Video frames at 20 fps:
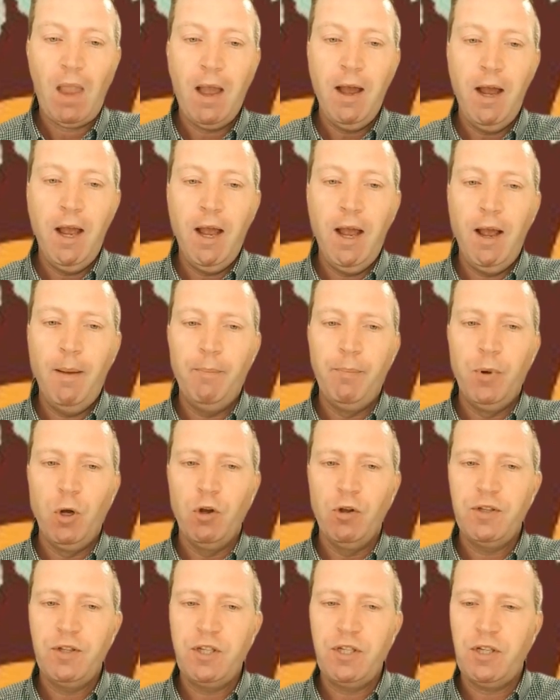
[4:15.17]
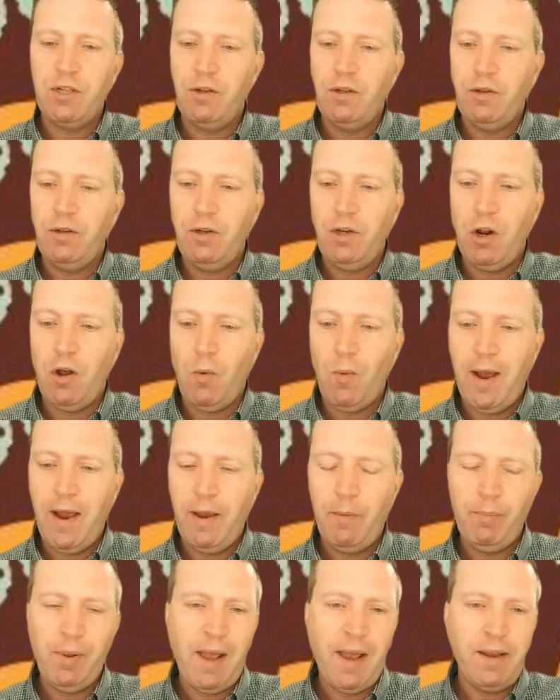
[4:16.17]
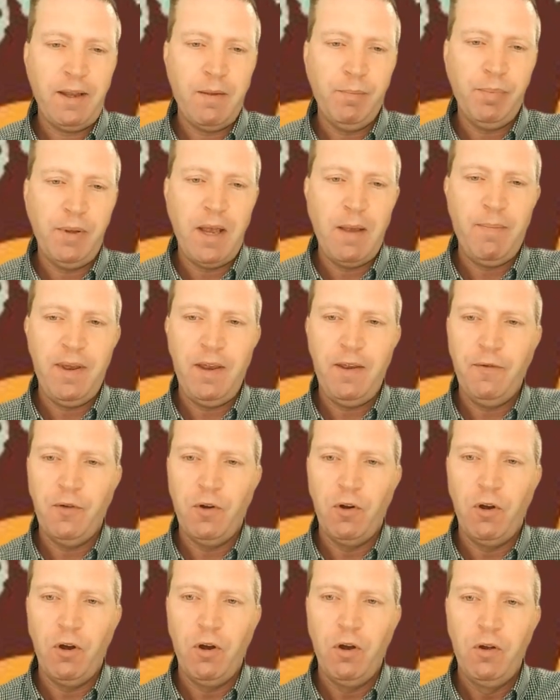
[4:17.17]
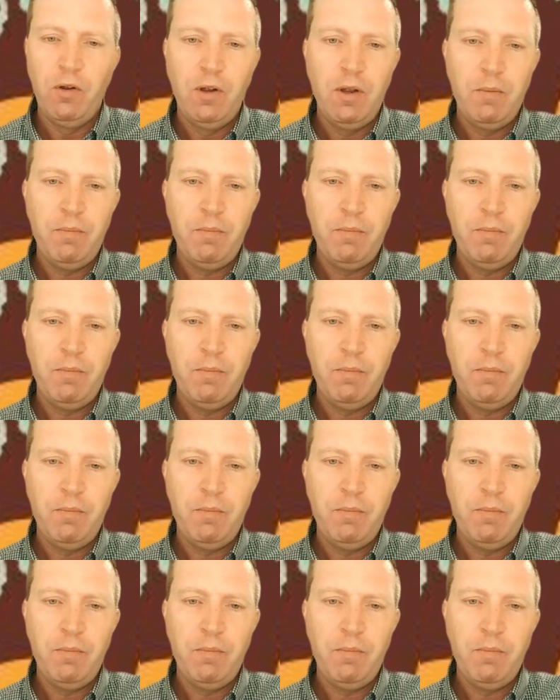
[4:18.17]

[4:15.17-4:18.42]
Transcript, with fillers: But, you know, Black can play b4,